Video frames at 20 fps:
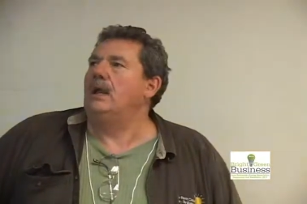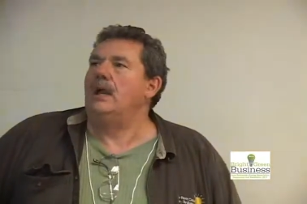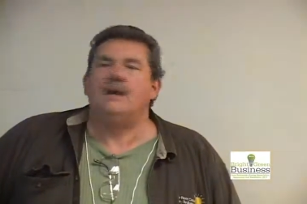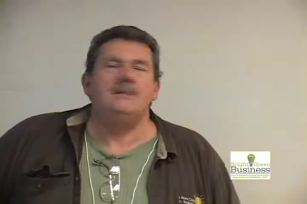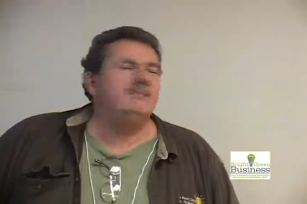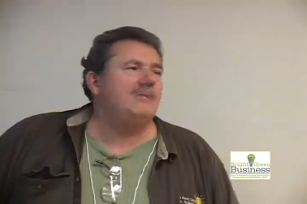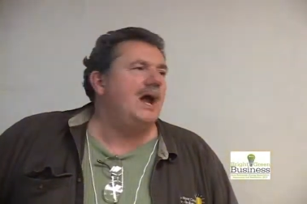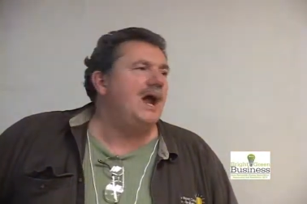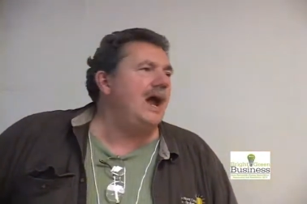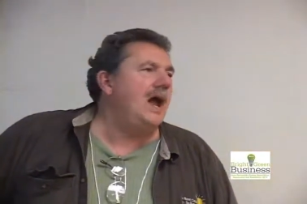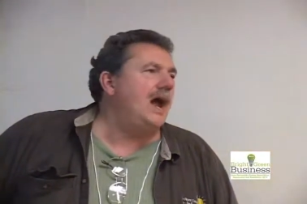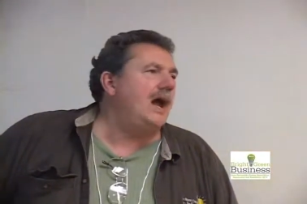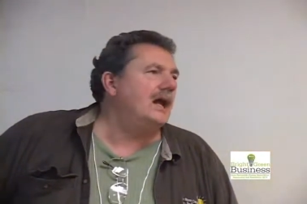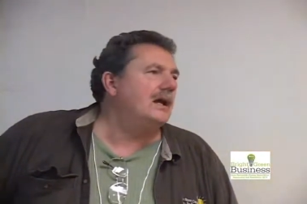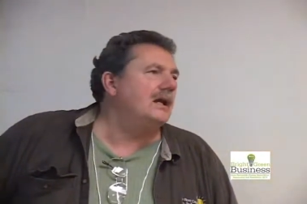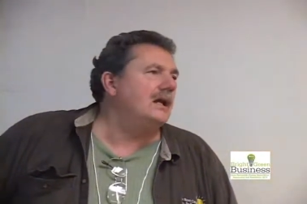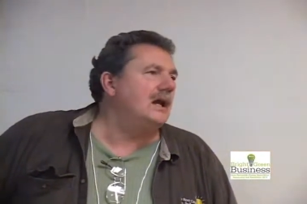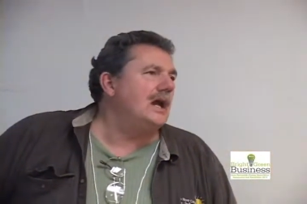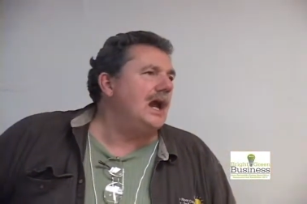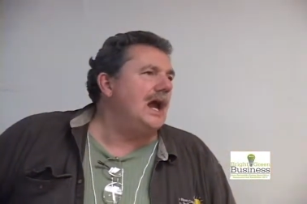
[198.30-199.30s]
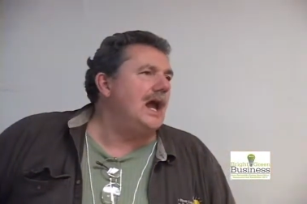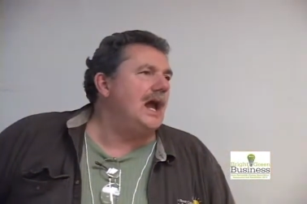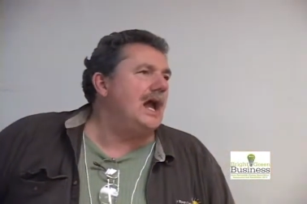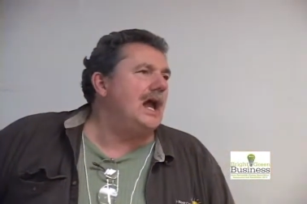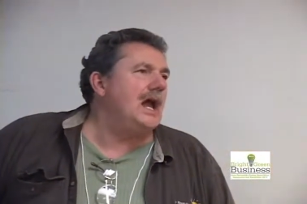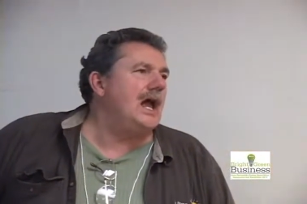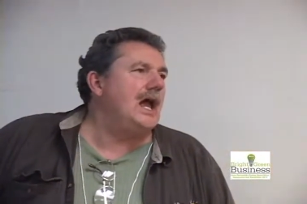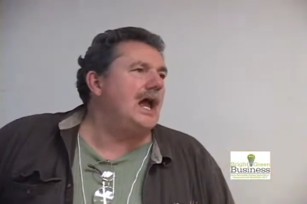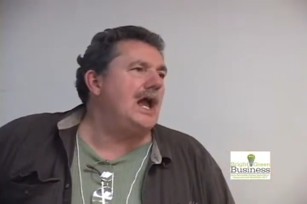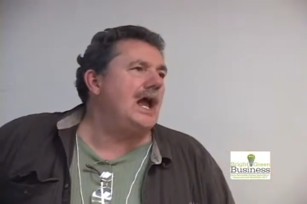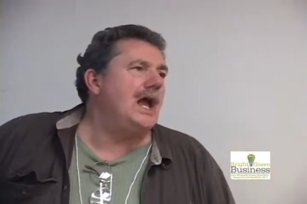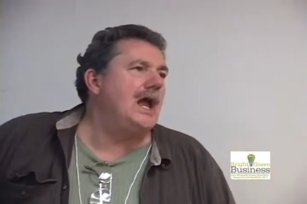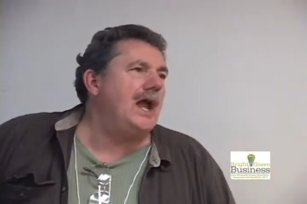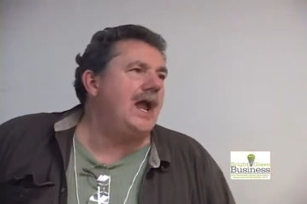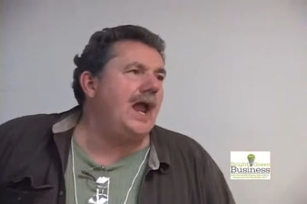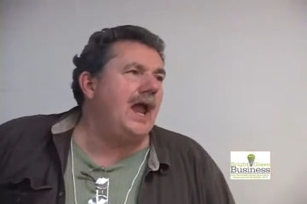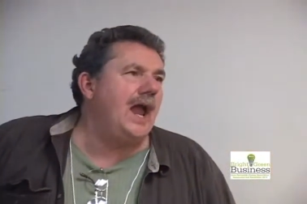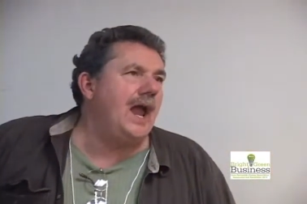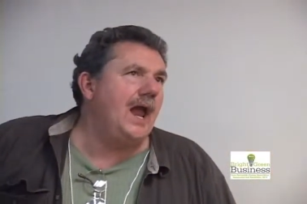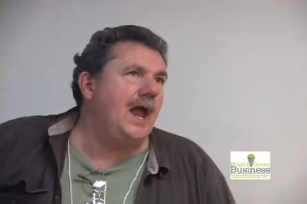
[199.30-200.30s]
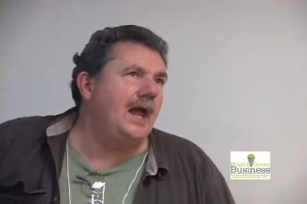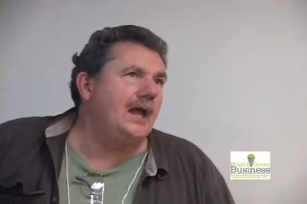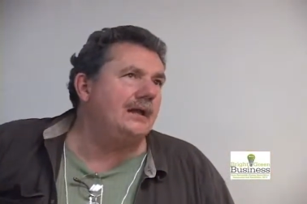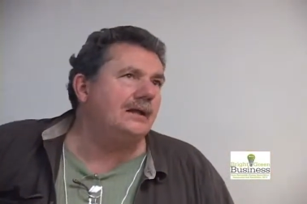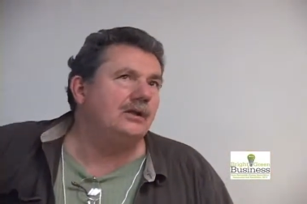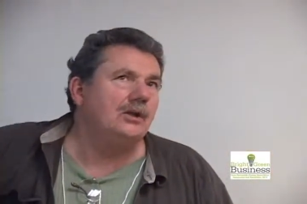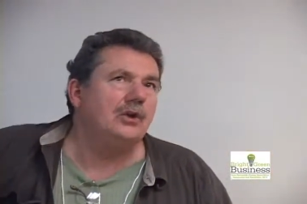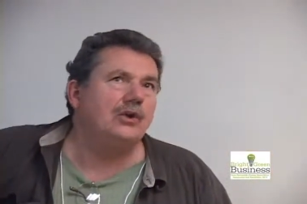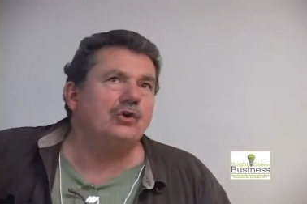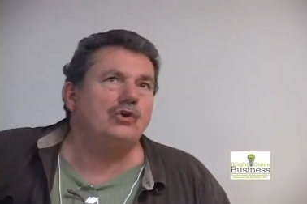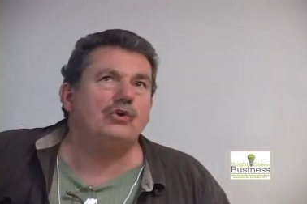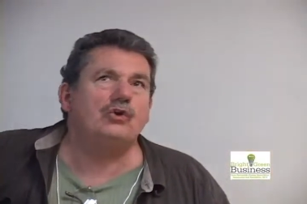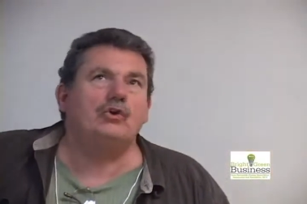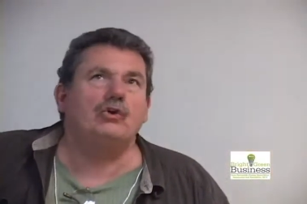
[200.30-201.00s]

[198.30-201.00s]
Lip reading: came back and